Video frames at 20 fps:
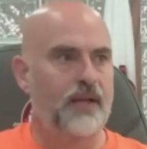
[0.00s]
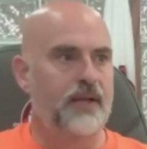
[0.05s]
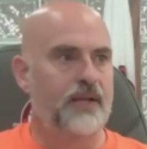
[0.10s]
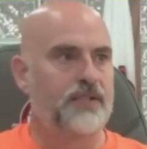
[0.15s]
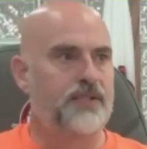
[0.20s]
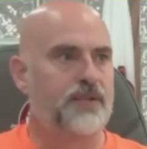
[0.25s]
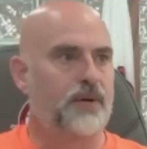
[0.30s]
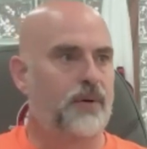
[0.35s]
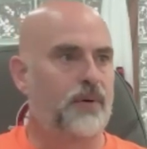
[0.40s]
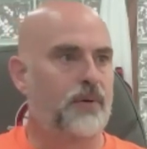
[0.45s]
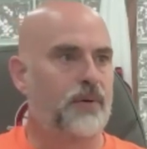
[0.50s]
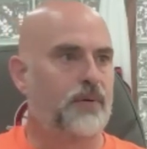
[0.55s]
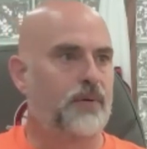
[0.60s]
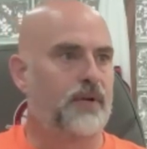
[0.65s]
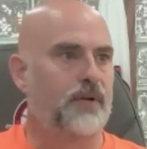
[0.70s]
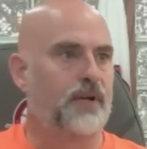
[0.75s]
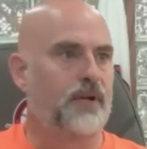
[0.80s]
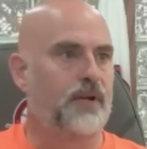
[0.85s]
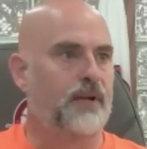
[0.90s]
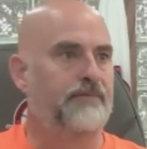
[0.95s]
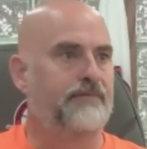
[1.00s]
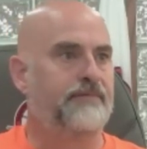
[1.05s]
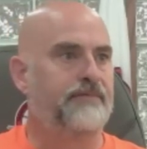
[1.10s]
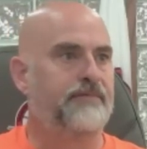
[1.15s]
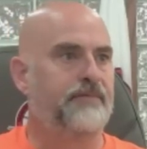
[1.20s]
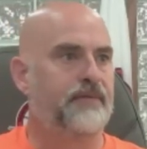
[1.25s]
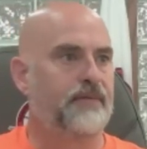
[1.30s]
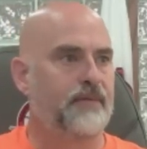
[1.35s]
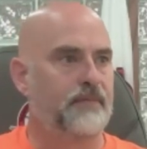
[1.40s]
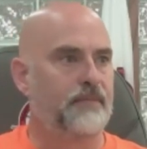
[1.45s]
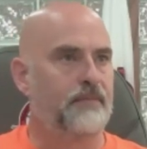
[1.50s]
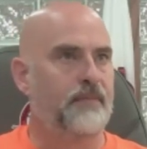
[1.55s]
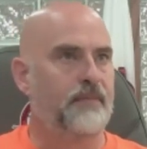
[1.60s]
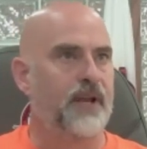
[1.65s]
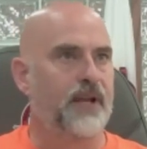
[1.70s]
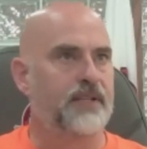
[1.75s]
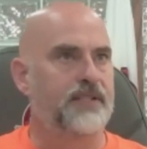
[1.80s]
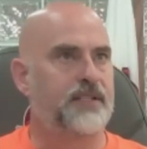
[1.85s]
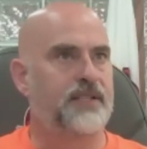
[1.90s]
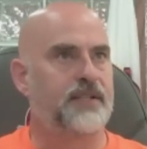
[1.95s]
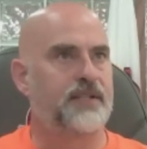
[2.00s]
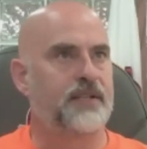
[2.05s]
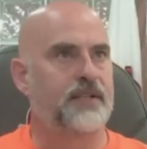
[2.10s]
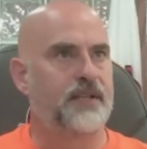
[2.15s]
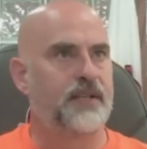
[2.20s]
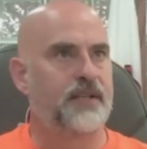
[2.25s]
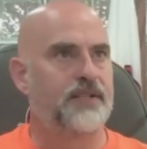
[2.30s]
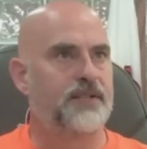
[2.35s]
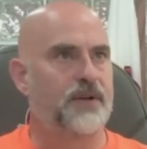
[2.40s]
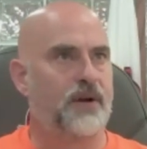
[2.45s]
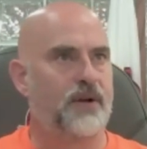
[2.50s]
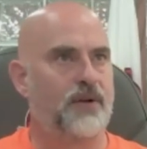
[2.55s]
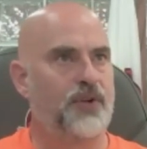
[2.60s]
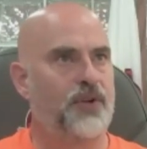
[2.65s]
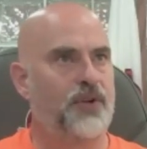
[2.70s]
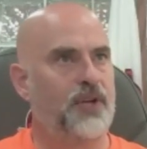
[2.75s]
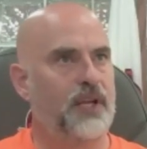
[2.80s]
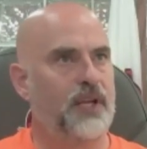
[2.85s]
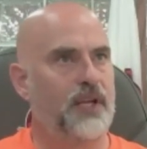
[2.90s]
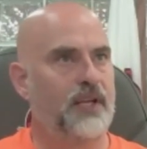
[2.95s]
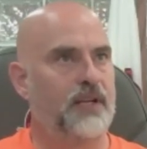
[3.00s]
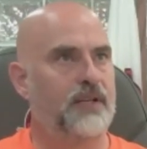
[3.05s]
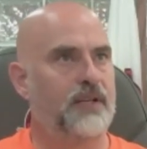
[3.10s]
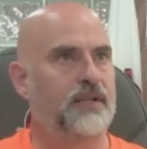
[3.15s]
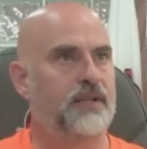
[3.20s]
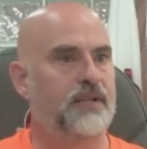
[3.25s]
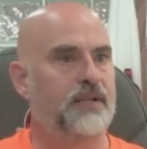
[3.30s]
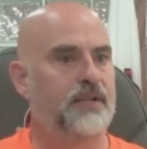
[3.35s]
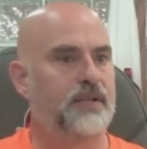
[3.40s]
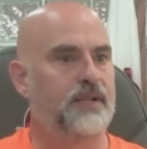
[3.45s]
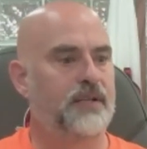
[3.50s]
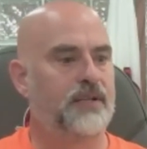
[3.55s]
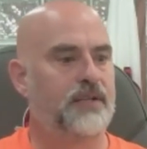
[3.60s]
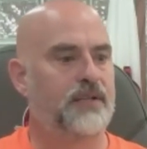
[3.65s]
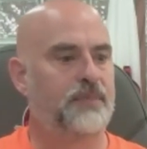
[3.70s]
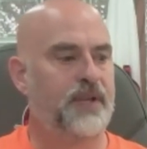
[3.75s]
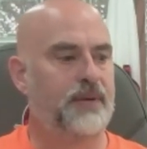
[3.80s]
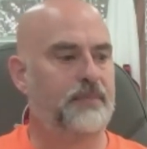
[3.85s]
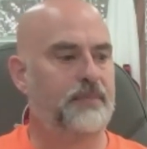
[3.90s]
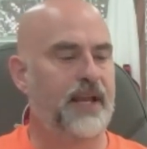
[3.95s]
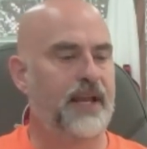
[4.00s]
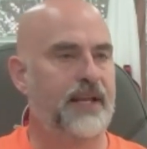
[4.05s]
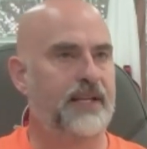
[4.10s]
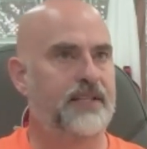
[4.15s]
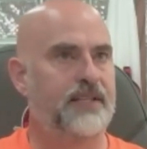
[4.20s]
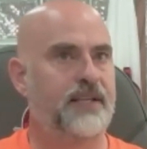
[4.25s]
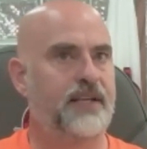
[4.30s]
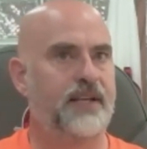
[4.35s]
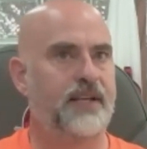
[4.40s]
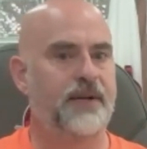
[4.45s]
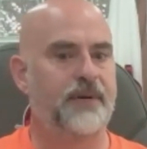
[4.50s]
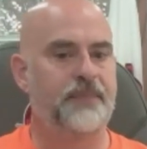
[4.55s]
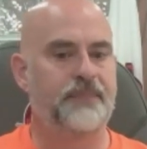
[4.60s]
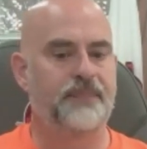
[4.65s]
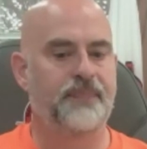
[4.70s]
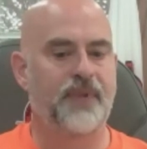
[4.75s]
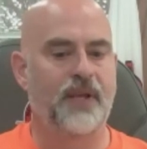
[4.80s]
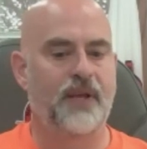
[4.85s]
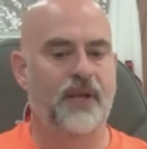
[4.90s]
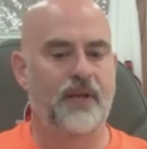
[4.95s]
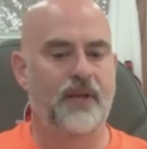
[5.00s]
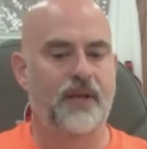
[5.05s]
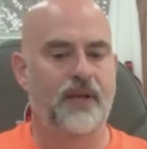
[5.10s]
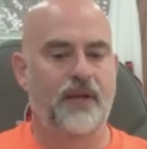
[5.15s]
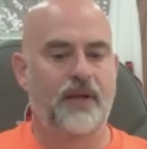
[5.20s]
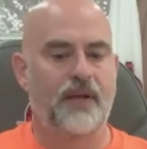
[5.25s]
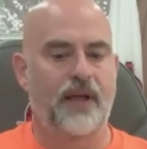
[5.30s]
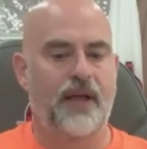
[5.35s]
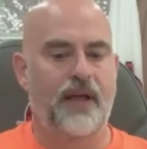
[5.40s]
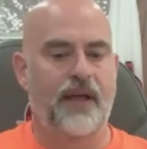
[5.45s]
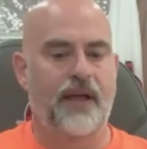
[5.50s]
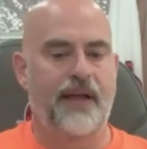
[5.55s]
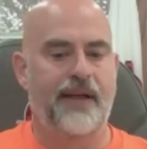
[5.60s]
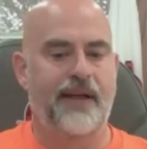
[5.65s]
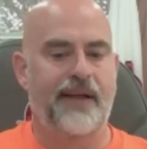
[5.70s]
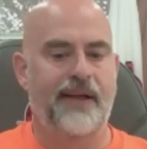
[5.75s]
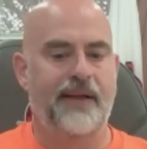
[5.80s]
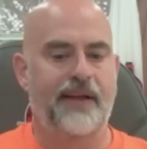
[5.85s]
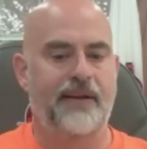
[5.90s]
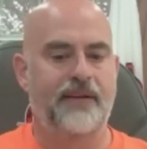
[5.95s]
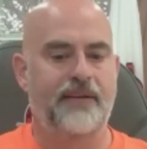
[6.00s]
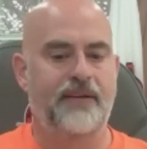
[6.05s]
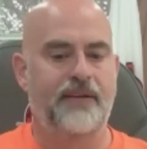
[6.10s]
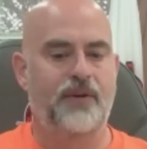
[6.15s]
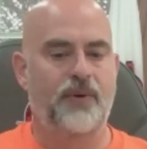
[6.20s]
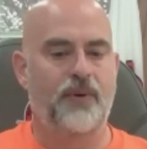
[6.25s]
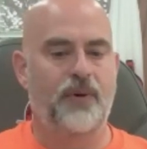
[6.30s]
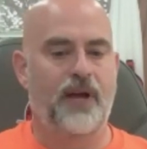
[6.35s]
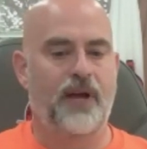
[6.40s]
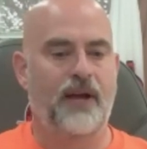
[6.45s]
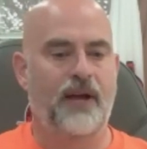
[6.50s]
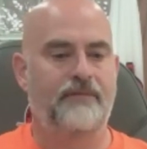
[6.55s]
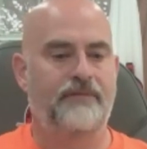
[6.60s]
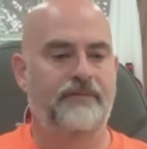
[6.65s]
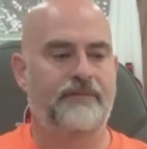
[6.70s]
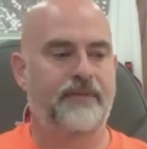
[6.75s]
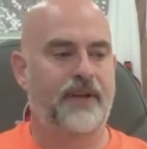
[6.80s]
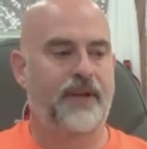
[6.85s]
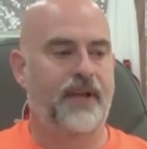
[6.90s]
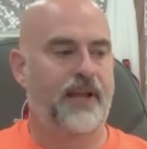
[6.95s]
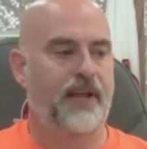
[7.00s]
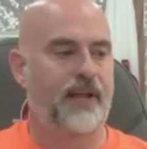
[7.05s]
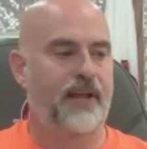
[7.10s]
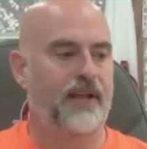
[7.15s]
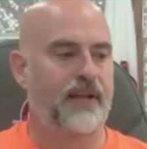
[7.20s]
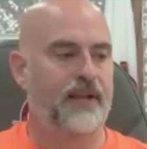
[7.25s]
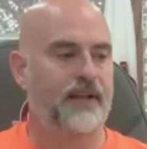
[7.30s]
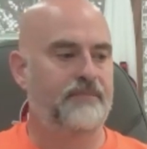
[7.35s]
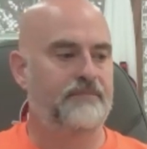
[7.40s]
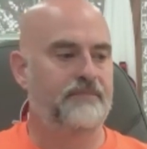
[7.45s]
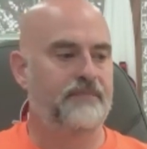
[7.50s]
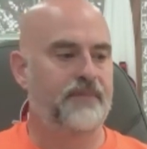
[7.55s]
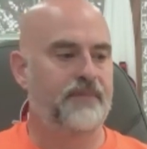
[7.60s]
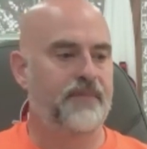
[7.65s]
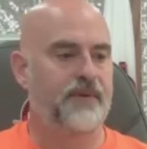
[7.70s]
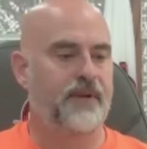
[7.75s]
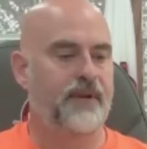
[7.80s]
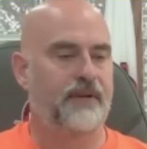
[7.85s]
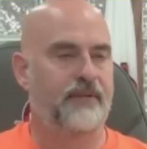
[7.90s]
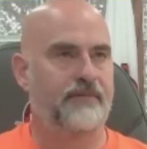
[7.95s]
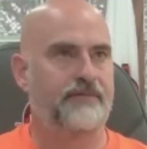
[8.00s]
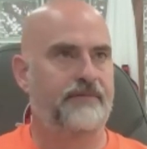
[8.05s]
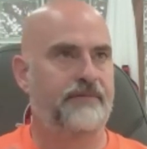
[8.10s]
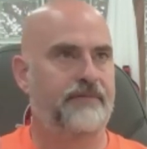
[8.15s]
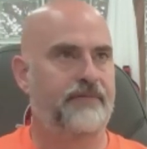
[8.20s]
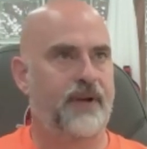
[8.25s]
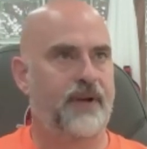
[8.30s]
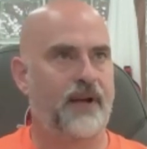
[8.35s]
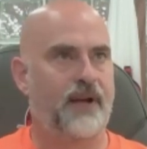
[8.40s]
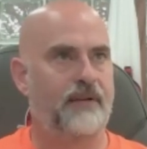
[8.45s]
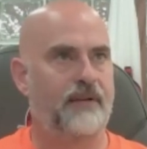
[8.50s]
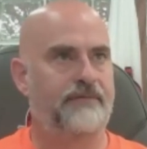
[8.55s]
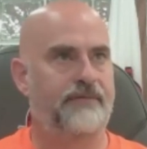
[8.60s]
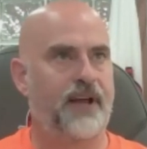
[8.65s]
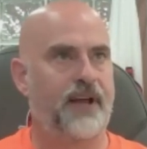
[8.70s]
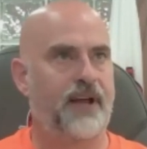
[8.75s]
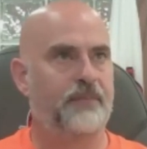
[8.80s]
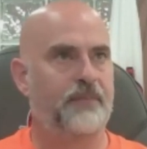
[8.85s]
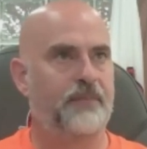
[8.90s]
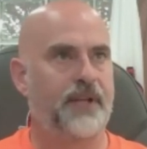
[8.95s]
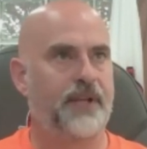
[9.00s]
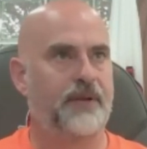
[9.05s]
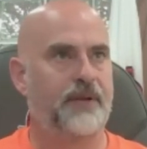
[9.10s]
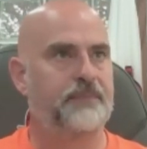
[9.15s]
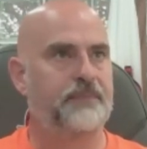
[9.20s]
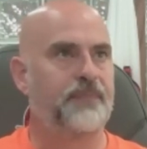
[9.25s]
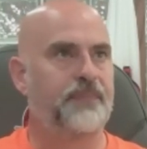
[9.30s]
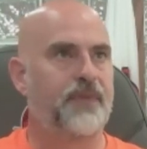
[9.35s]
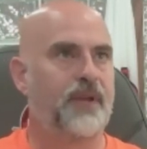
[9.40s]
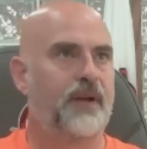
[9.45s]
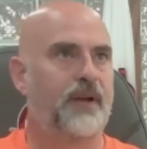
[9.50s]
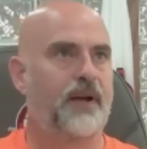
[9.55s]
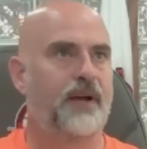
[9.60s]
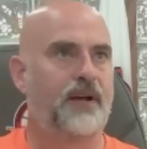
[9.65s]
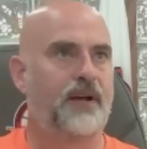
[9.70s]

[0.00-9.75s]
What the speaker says: So if mixed is all you need to be Métis, and you have a family, a